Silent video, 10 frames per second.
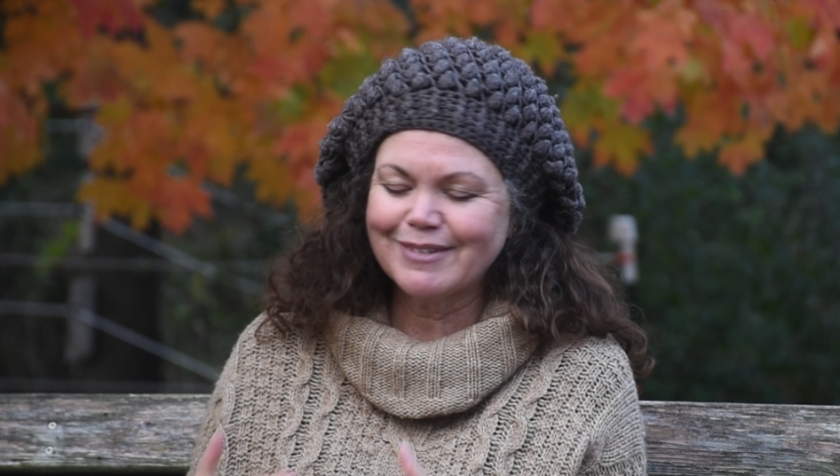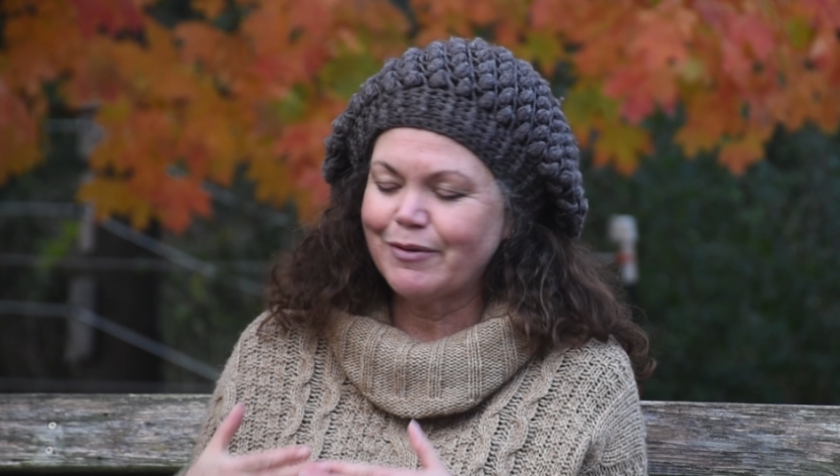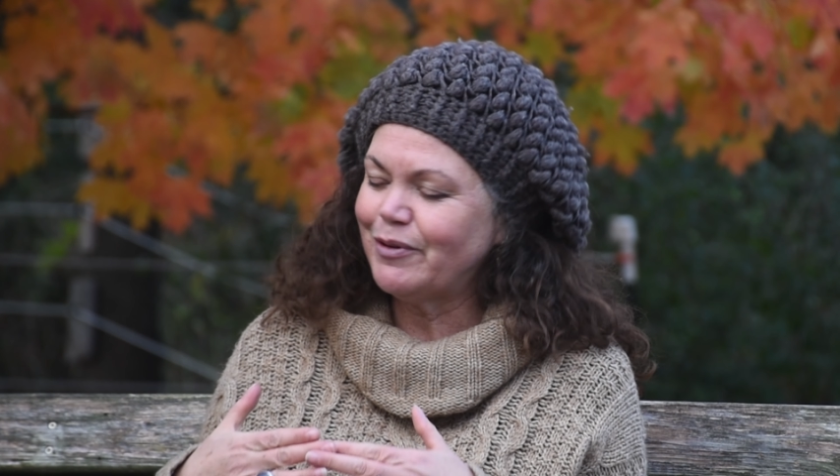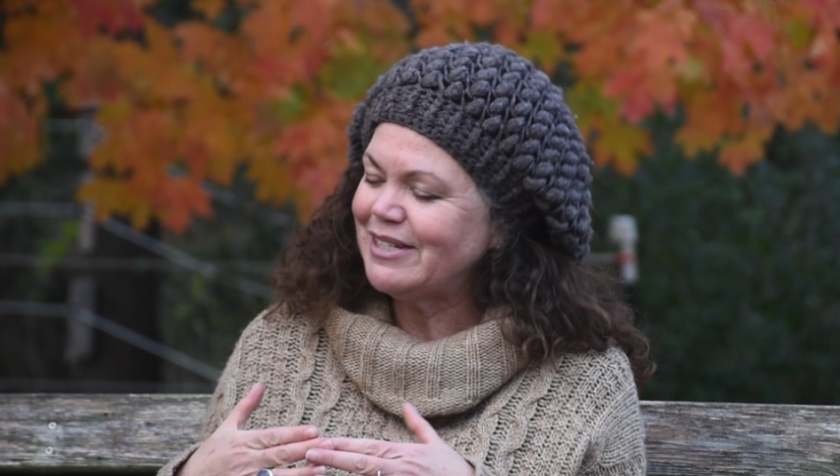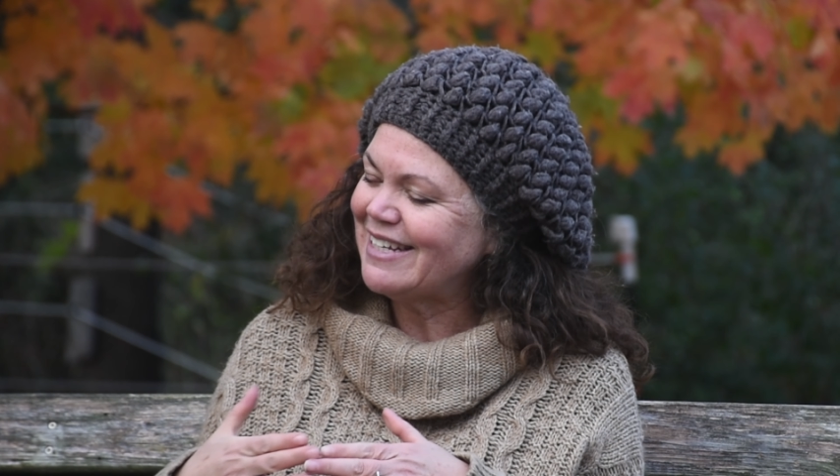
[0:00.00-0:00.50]

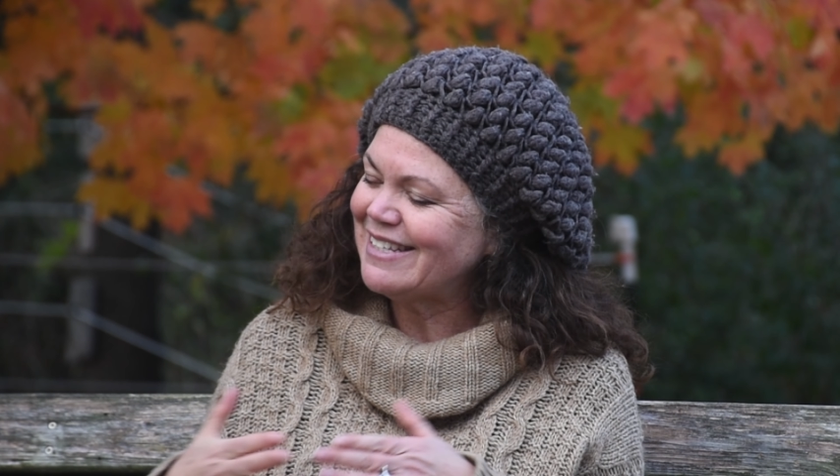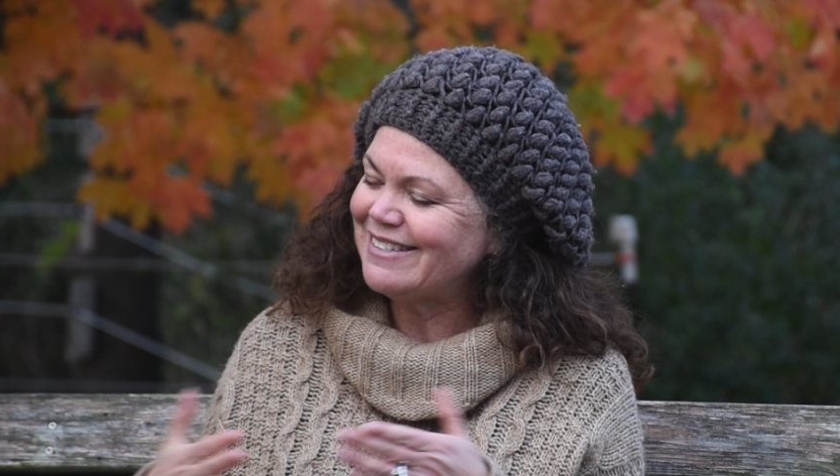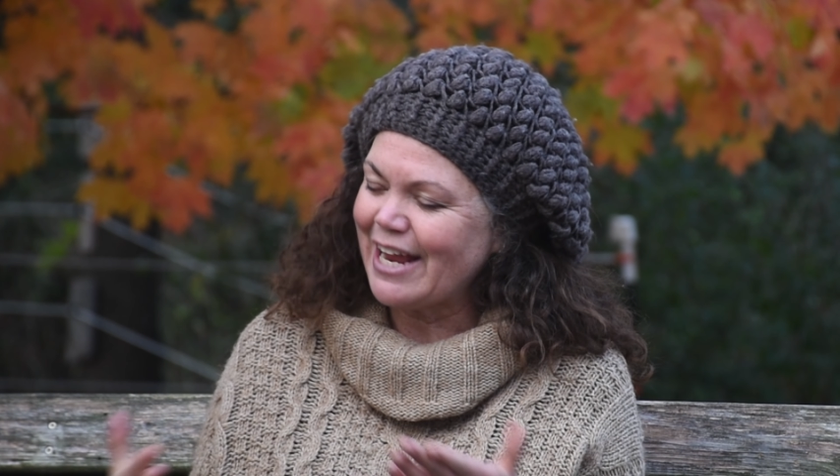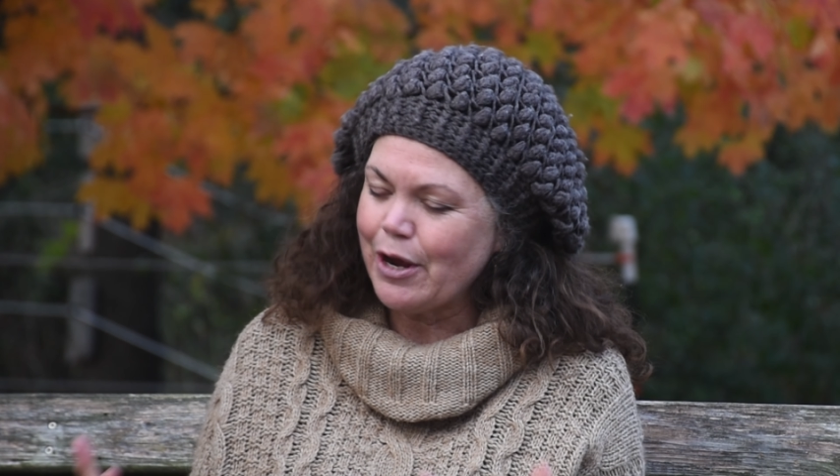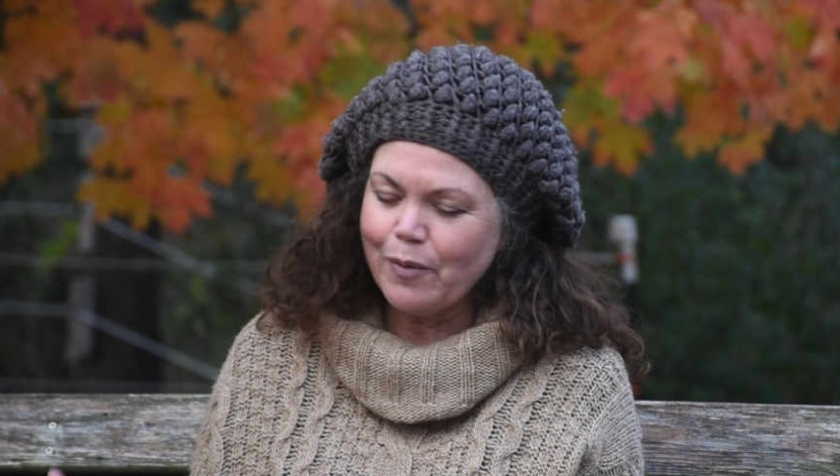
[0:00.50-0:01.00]
we want to say
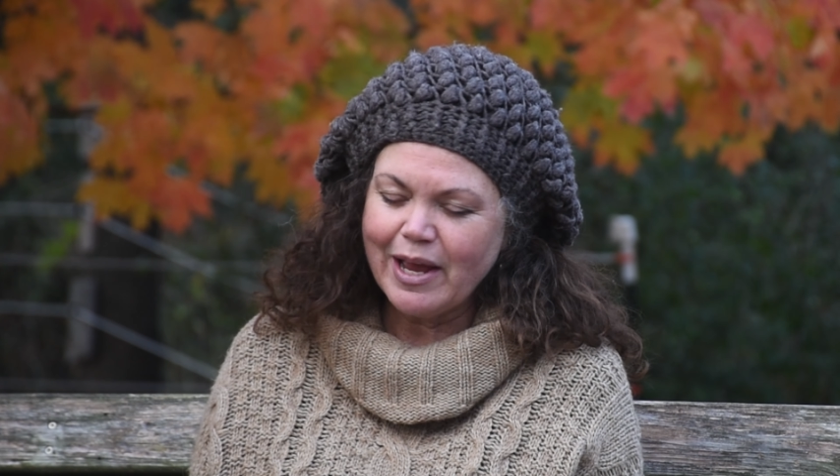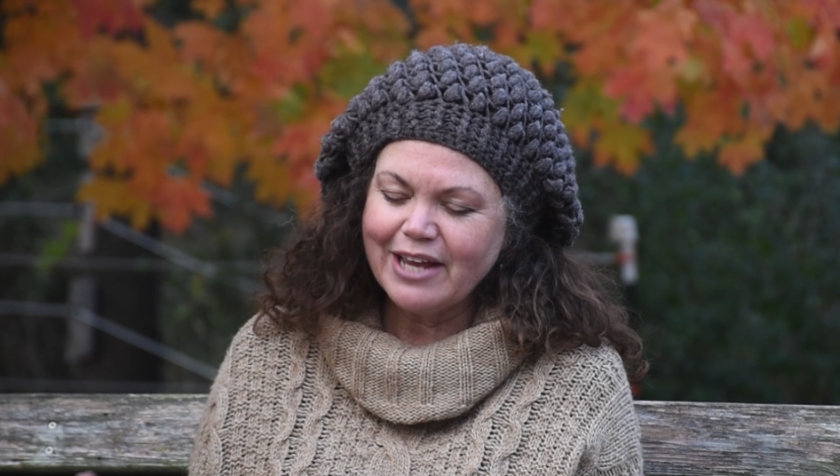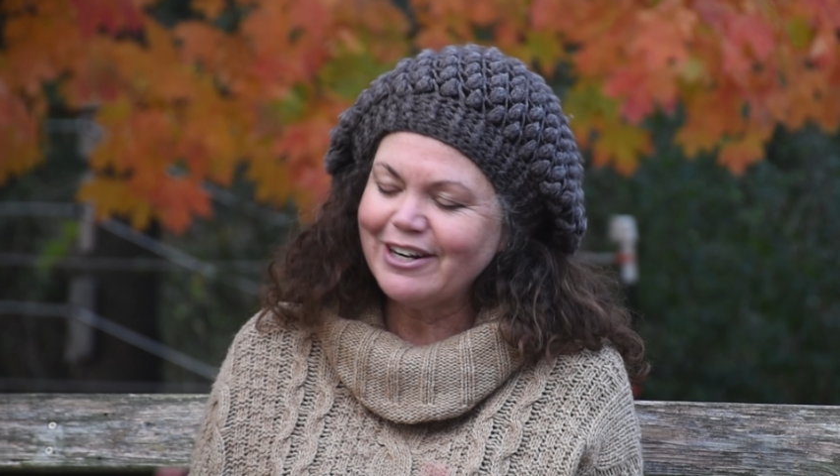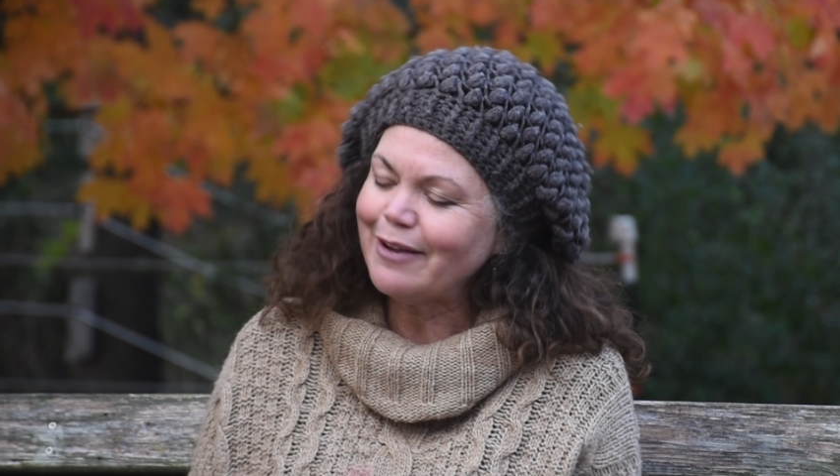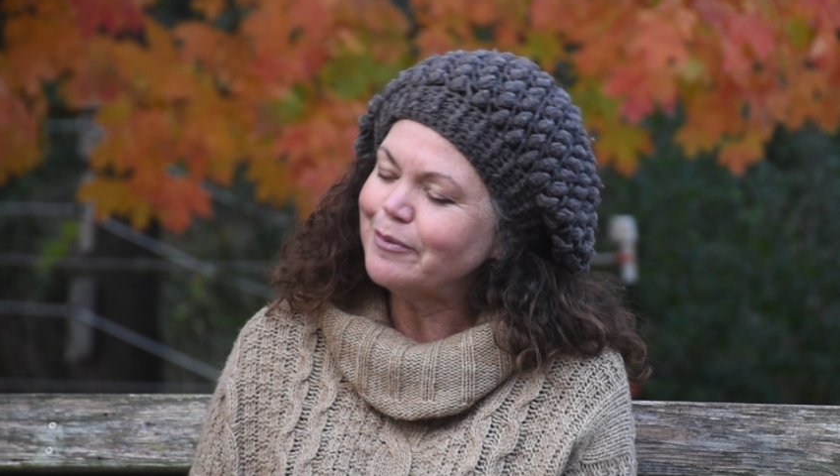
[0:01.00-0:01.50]
stay away.
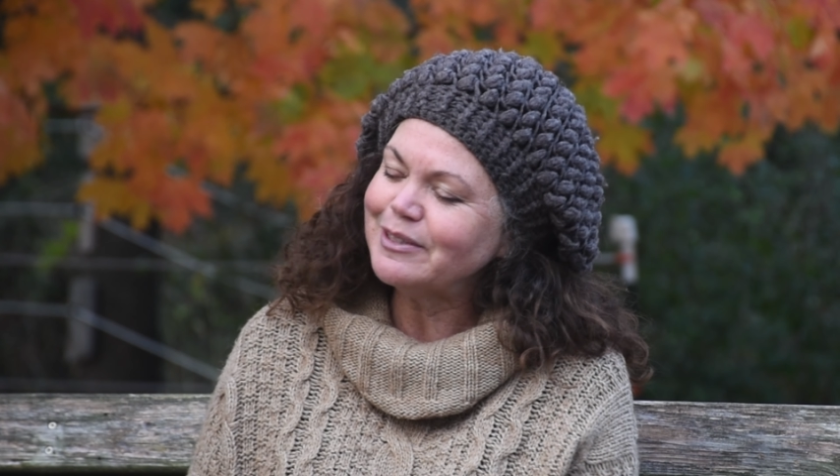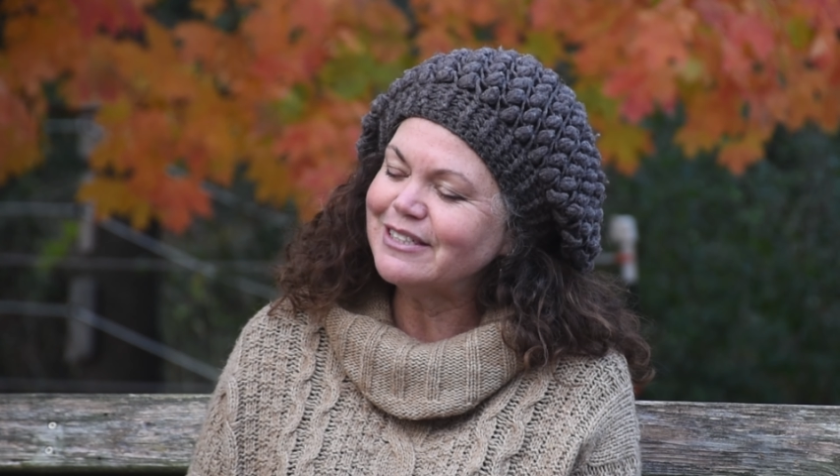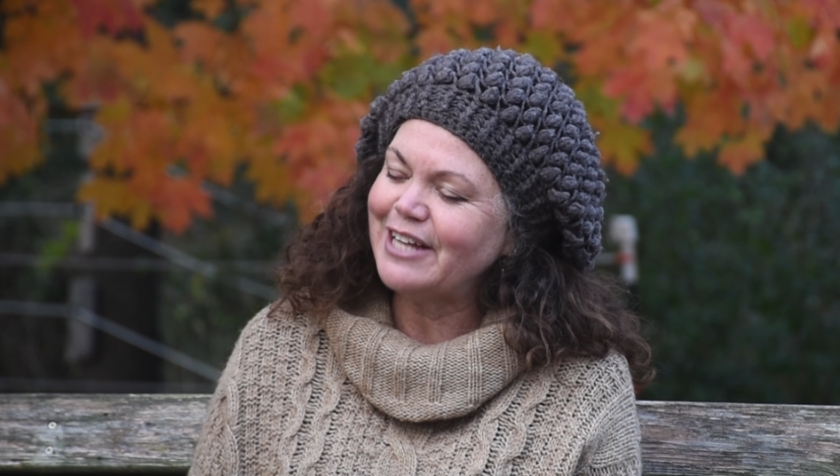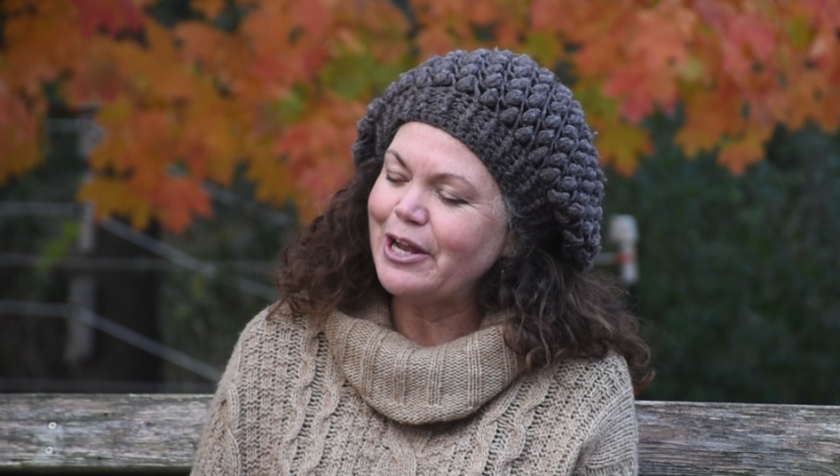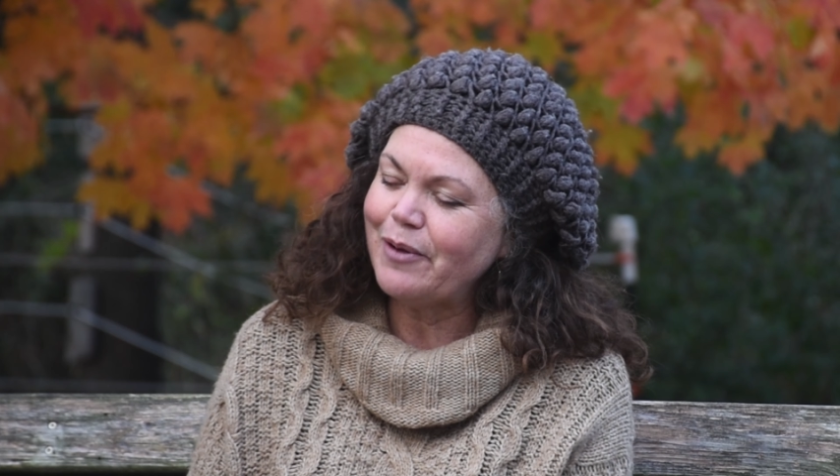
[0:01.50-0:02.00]
You're not going to be able to
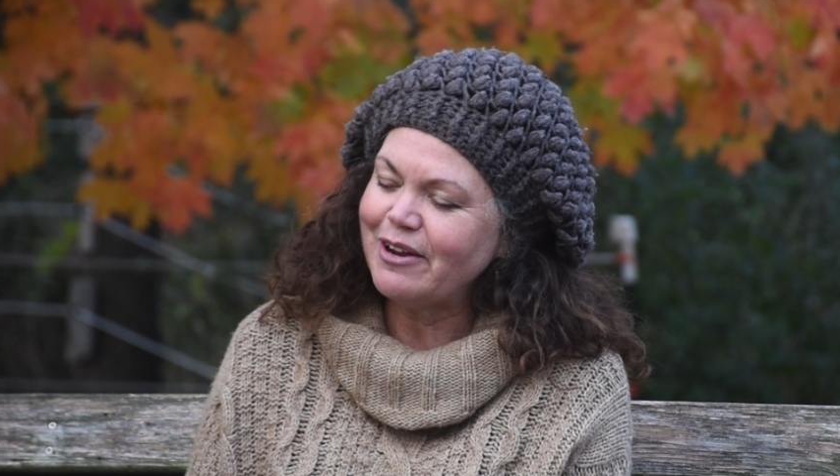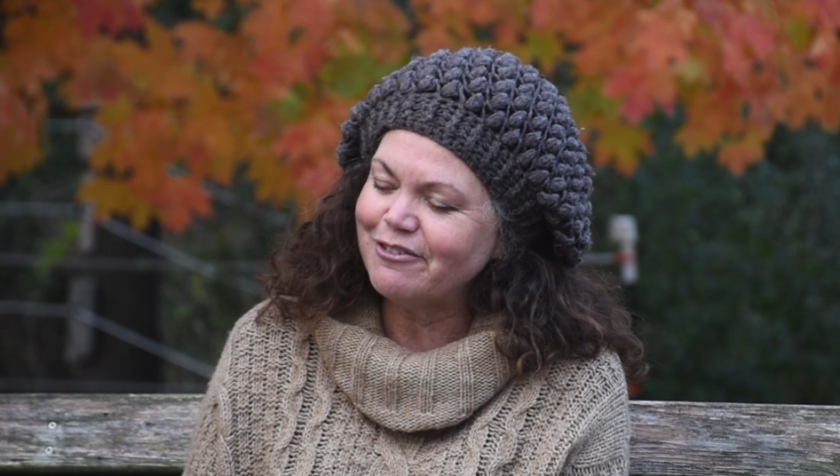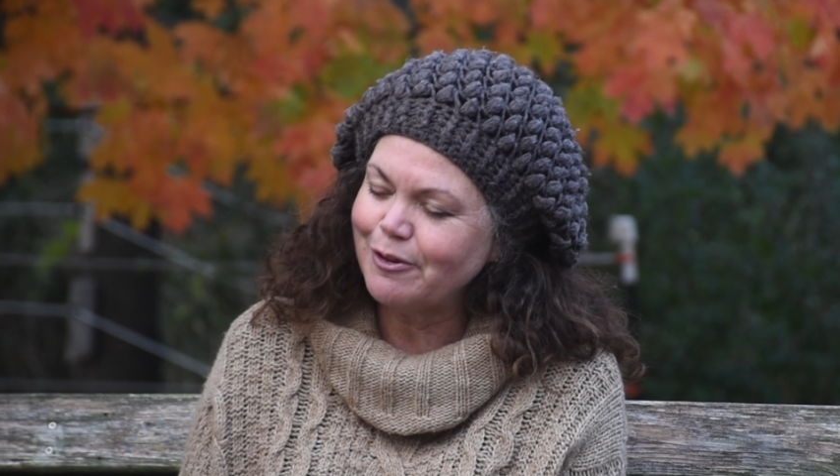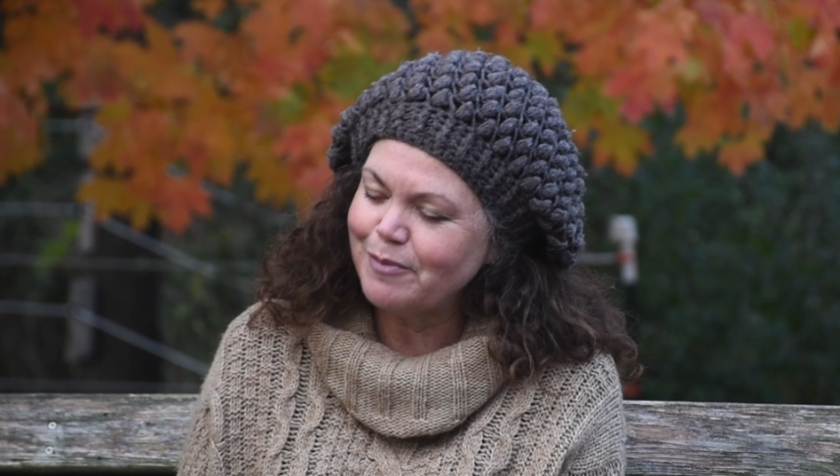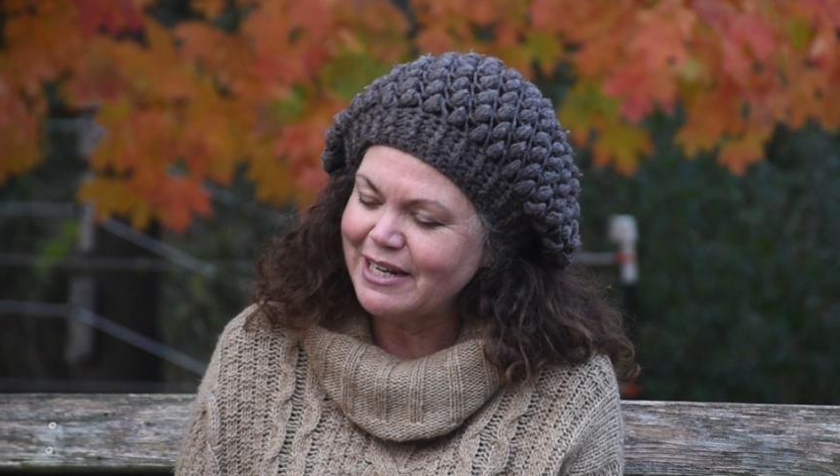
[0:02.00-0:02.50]
stay away
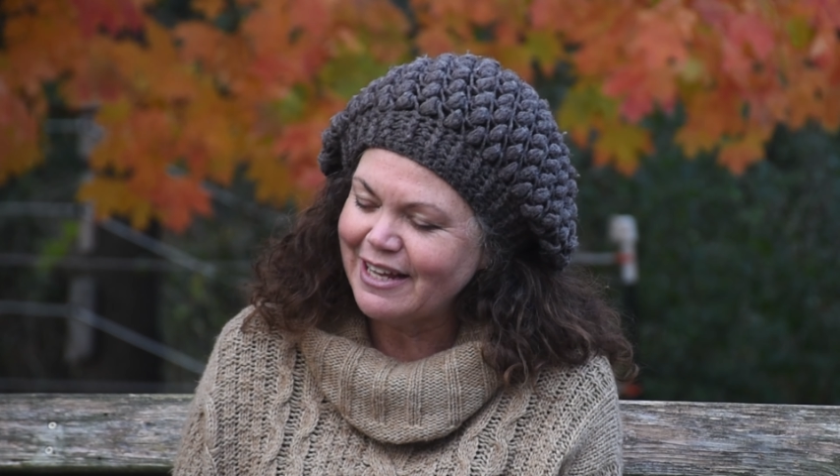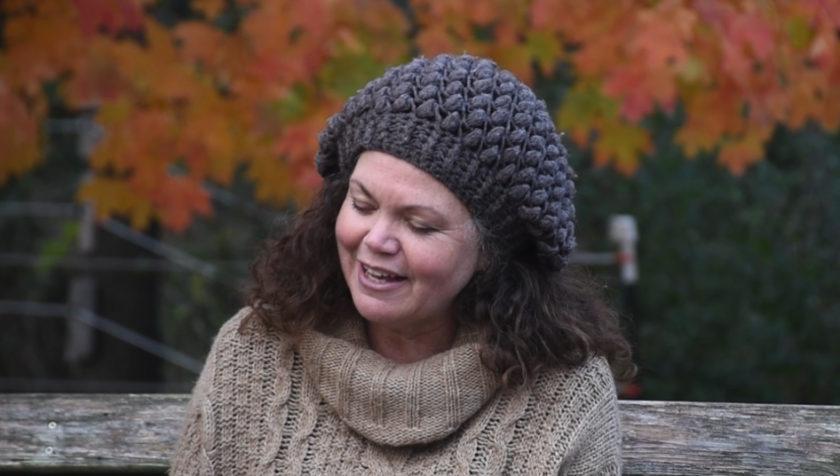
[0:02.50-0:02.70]
from the media,